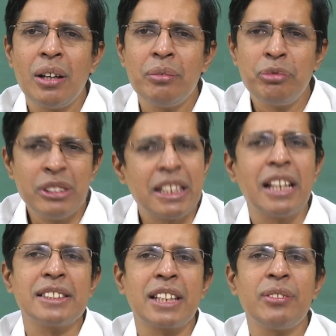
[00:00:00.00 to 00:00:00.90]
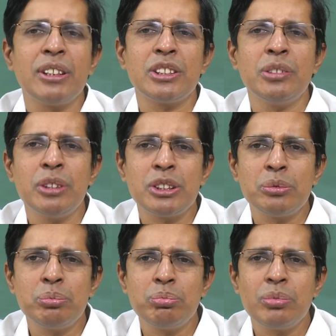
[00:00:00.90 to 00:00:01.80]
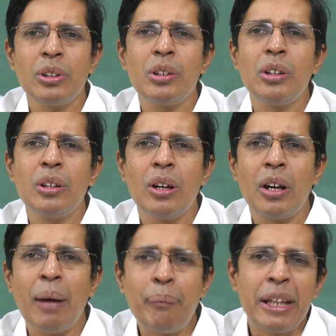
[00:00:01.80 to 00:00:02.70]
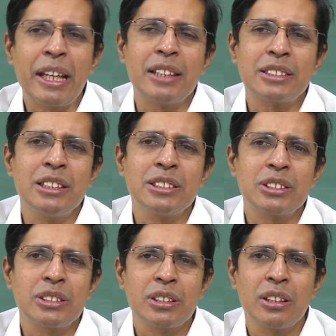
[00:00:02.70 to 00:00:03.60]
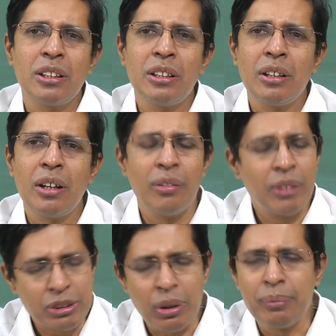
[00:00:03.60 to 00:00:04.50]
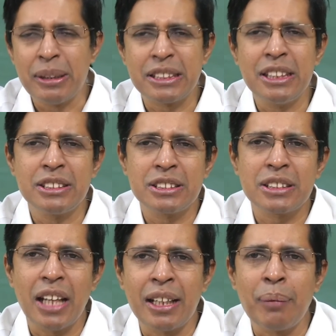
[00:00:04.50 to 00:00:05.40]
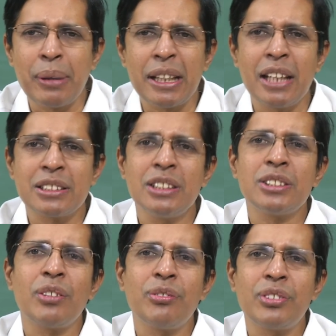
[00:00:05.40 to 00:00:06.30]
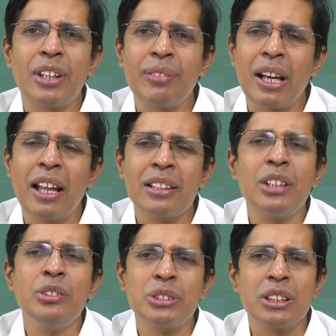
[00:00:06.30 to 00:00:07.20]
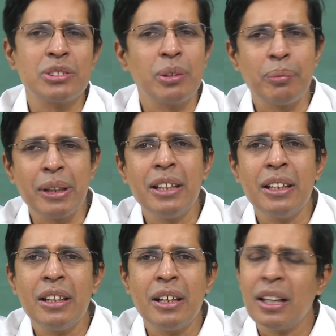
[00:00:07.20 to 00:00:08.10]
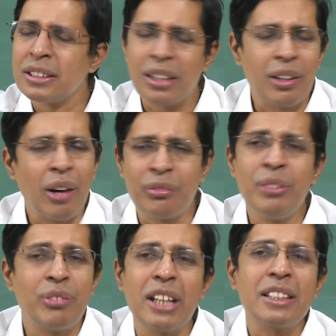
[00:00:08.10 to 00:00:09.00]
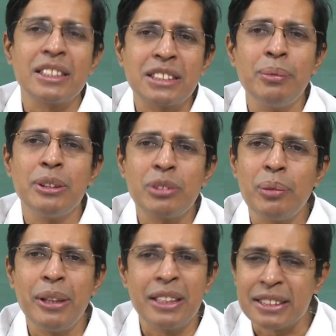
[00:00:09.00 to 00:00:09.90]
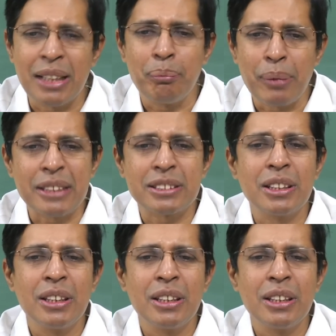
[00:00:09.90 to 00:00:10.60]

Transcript: physical servers in which applications, virtual machines and applications of several other users will be of different customers will be in the same place.